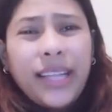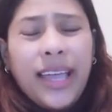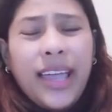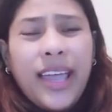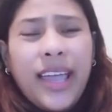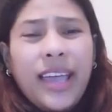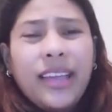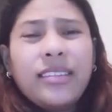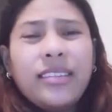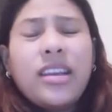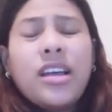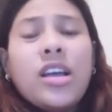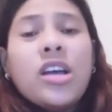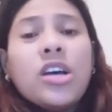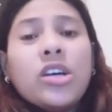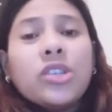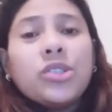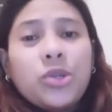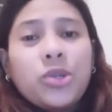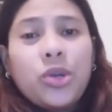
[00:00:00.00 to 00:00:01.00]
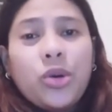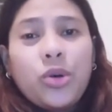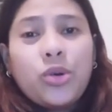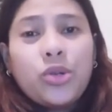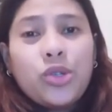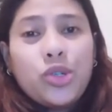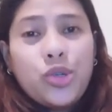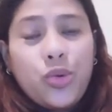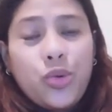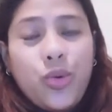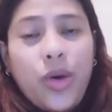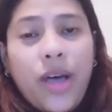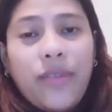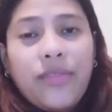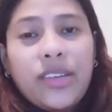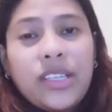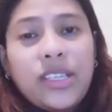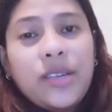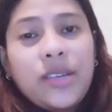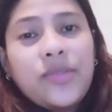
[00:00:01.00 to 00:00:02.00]
And to those who
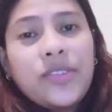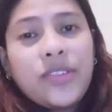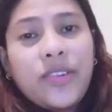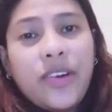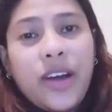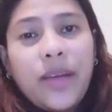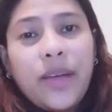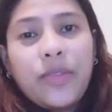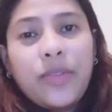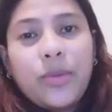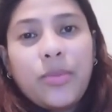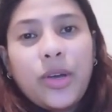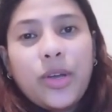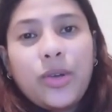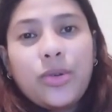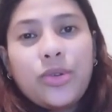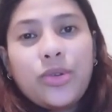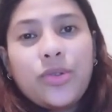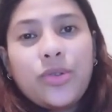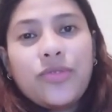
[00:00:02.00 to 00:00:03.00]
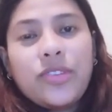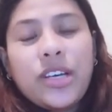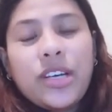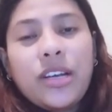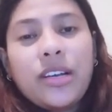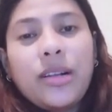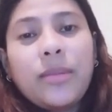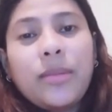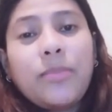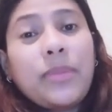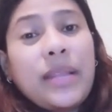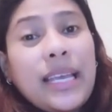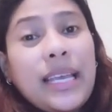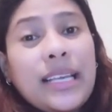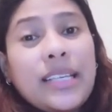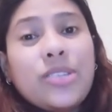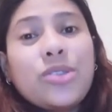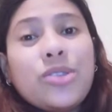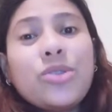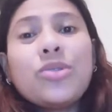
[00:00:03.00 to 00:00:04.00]
haven't subscribed to my YouTube channel,
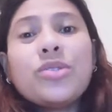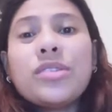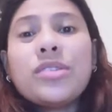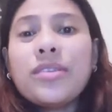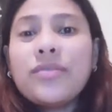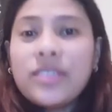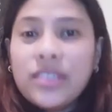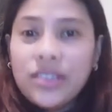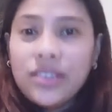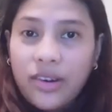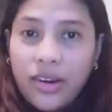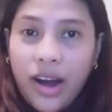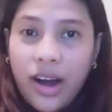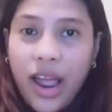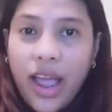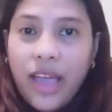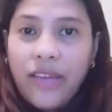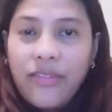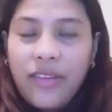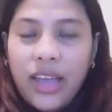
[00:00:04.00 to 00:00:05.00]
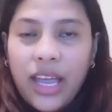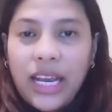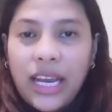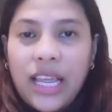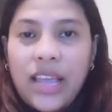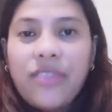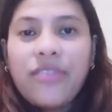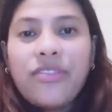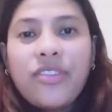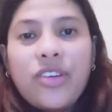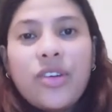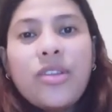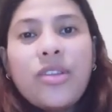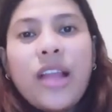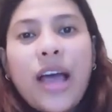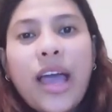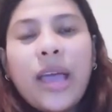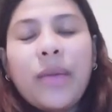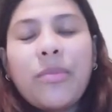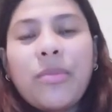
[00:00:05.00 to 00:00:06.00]
please do subscribe. And if you
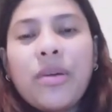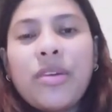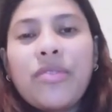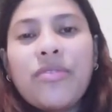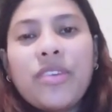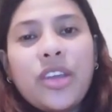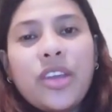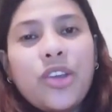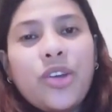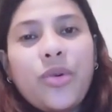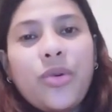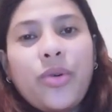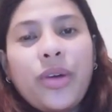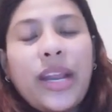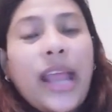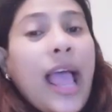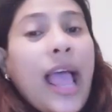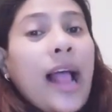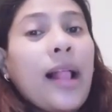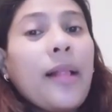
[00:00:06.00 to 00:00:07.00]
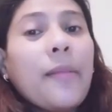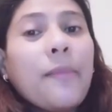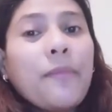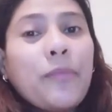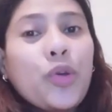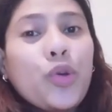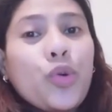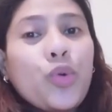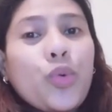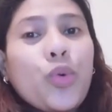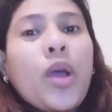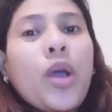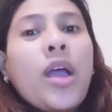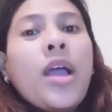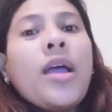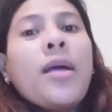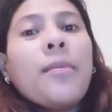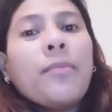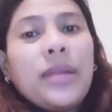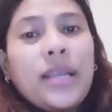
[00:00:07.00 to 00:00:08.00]
like my video and help you,
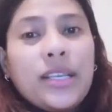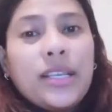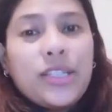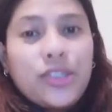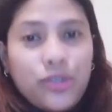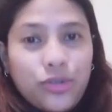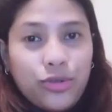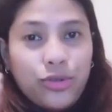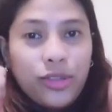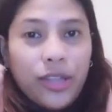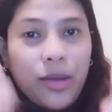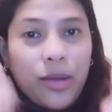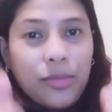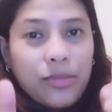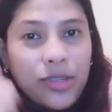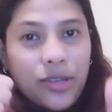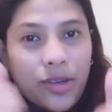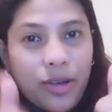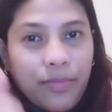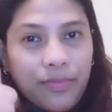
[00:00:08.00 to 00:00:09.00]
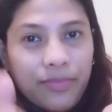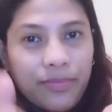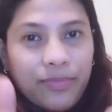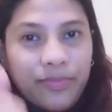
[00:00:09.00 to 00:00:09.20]
please do thumbs up,